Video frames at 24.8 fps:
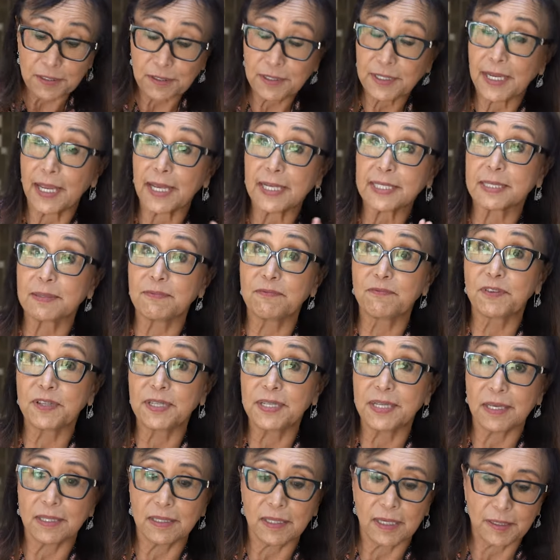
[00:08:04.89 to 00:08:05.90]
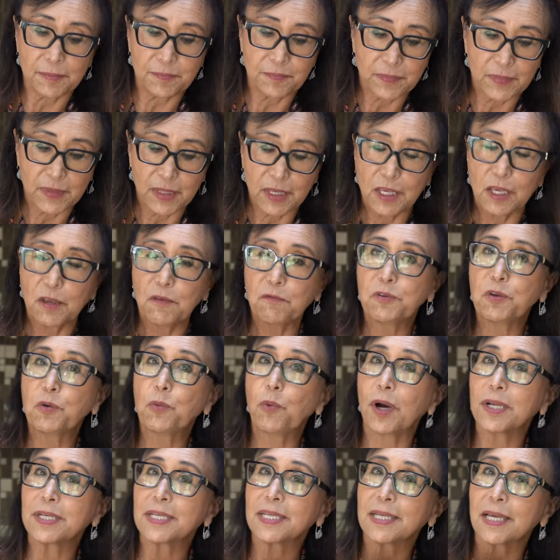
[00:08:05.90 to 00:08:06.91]
You can add some vanilla. If you
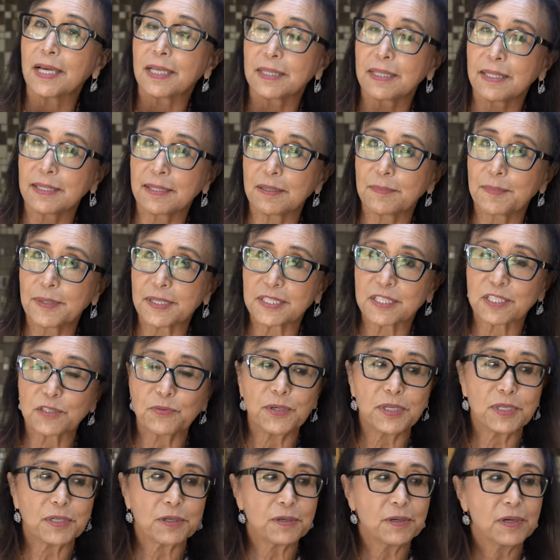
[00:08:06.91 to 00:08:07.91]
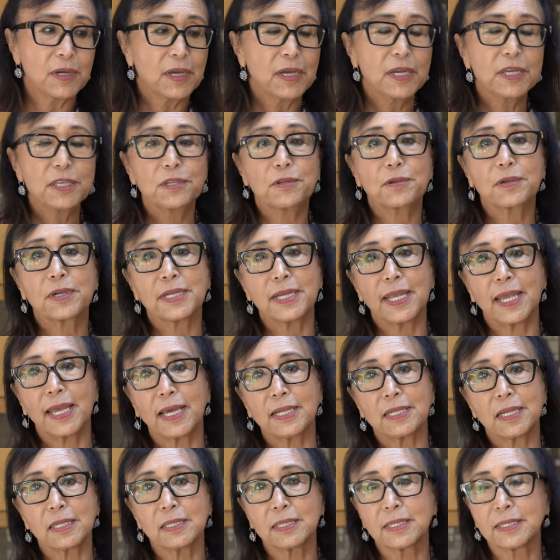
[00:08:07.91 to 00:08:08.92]
want it a little bit sweeter, you can
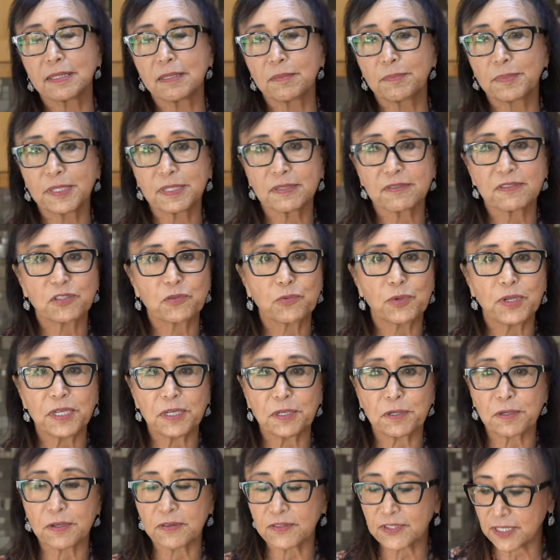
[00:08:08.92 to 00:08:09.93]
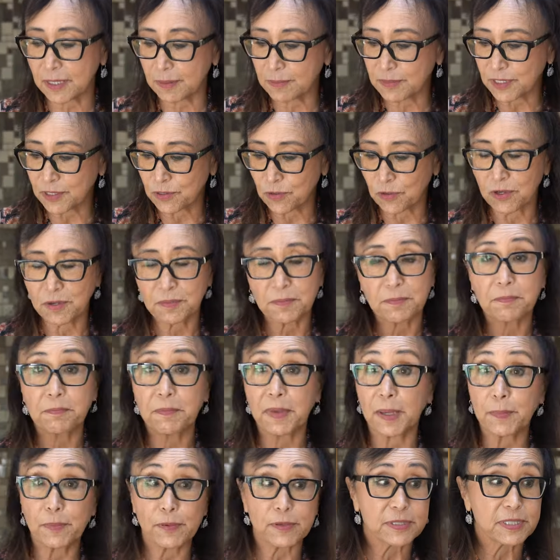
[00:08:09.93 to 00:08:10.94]
add a little bit of sweetener of some sort,
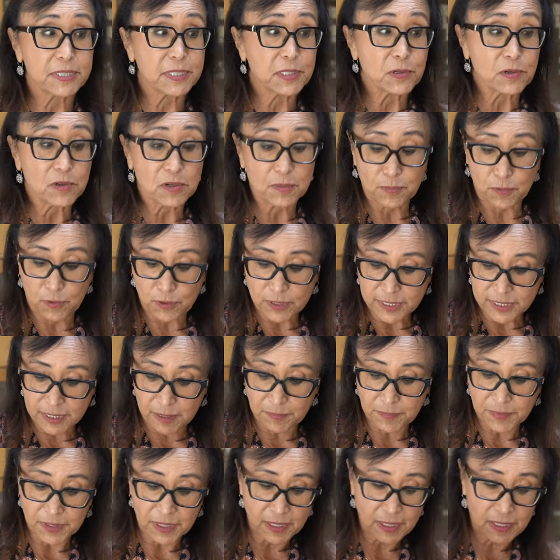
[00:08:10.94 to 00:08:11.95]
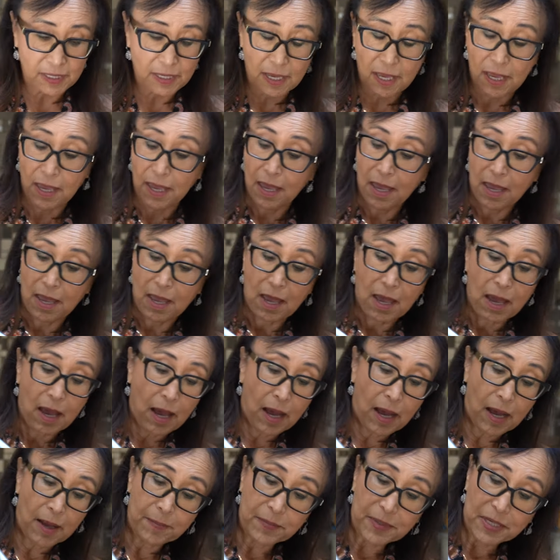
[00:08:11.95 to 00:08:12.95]
maple syrup or something.
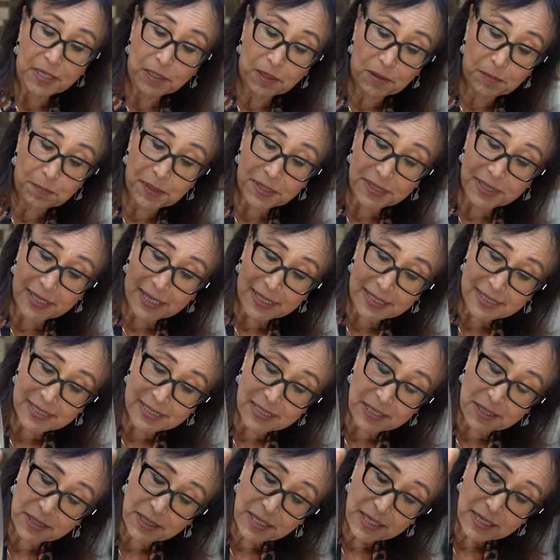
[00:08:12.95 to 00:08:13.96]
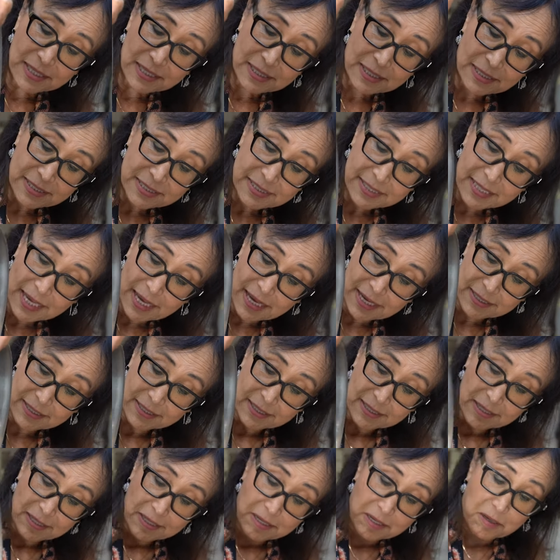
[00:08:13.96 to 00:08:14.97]
You know, but that's the thing, is
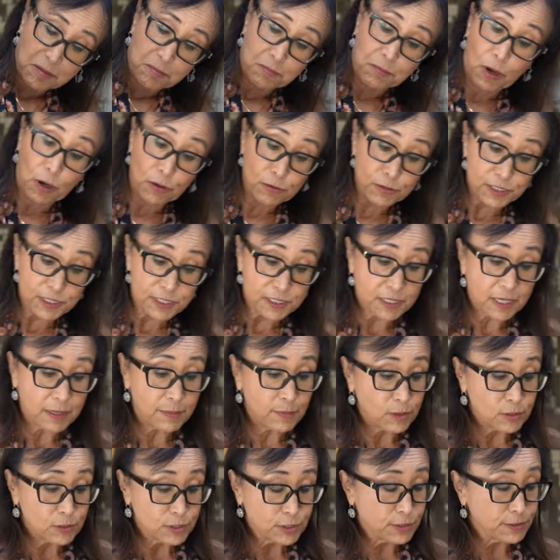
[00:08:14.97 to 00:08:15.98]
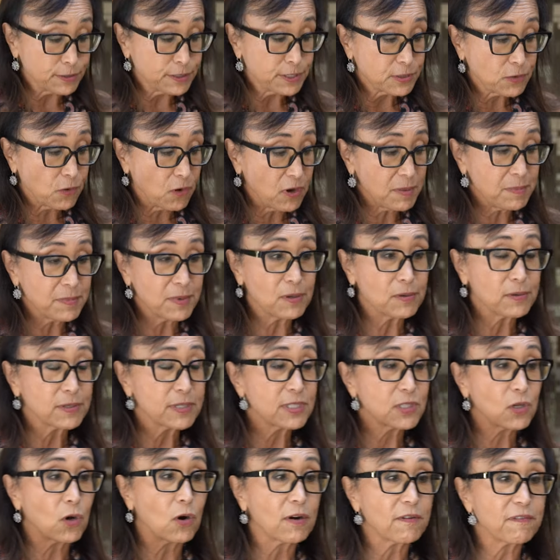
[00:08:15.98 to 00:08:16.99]
that most commercial soy
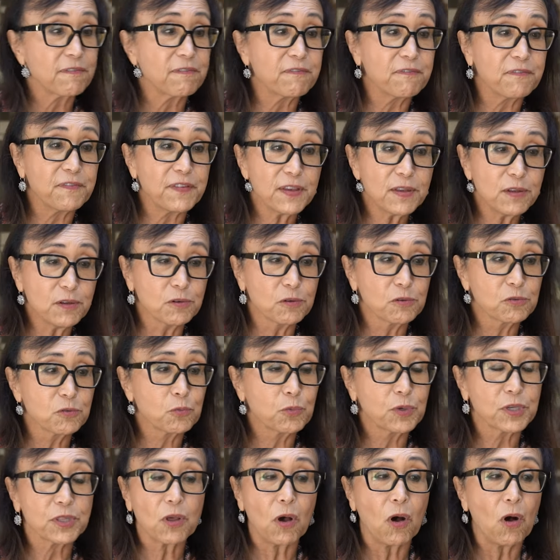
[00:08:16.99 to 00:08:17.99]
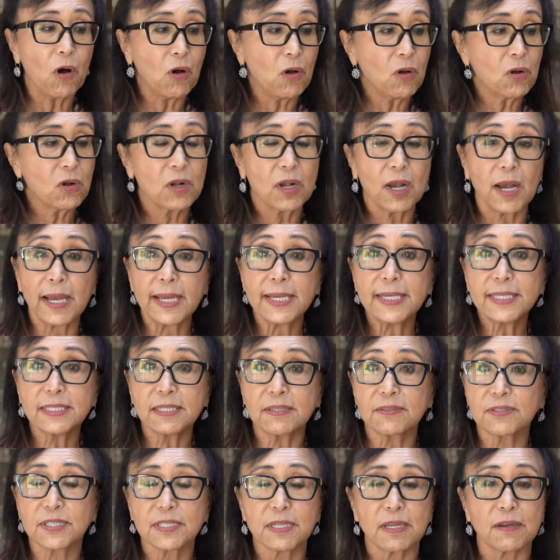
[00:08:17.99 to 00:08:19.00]
milks are filled with all
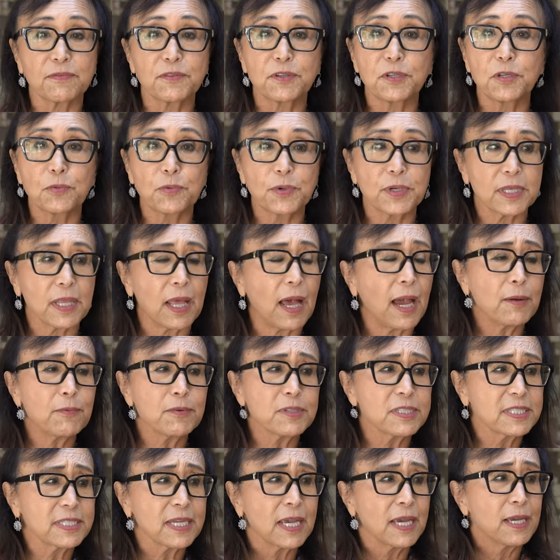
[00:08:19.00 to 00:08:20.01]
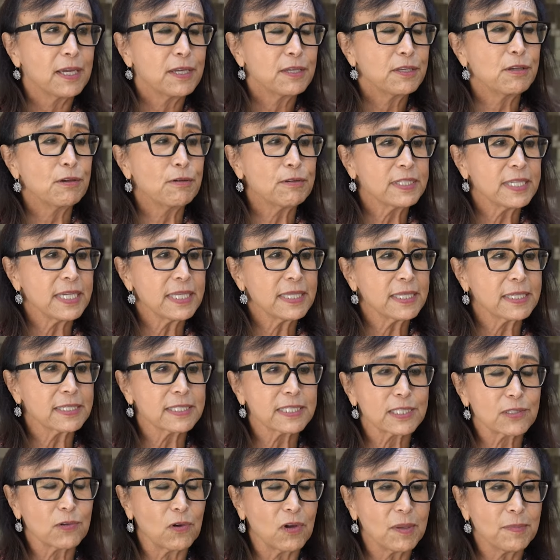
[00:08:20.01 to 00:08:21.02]
kinds of stuff. Do you realize? I was using
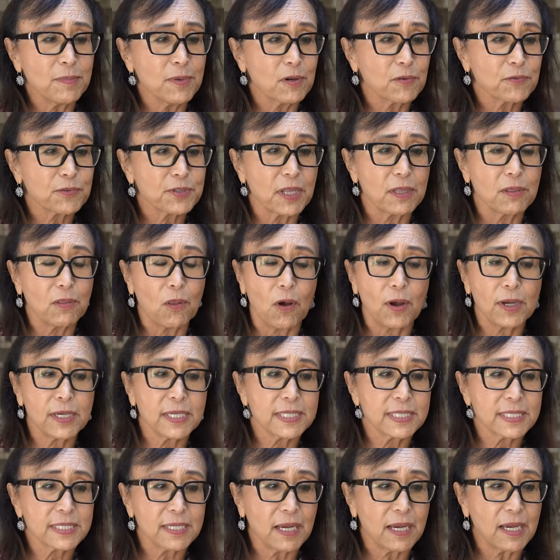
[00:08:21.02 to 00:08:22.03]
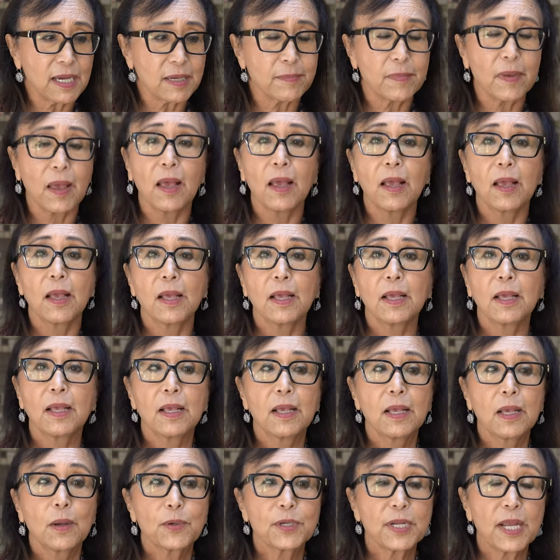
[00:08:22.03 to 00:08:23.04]
this soy milk for the longest time
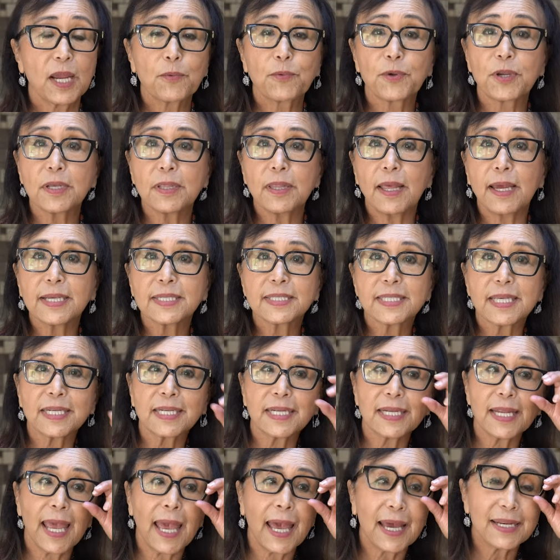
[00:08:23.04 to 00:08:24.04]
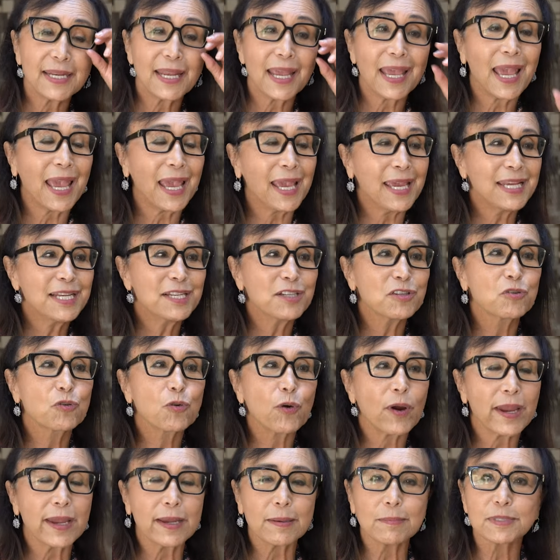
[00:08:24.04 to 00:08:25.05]
when I realized that it had 8
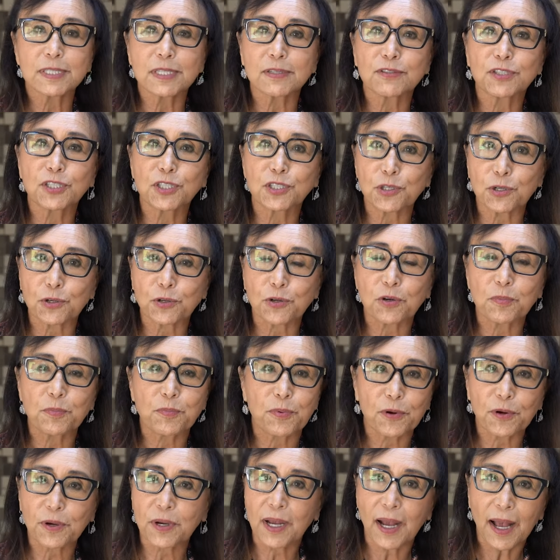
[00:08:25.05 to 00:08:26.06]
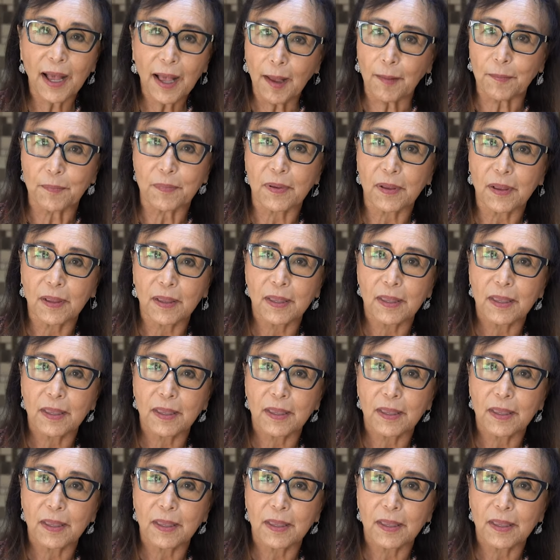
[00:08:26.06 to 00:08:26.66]
grams of sugar per cup.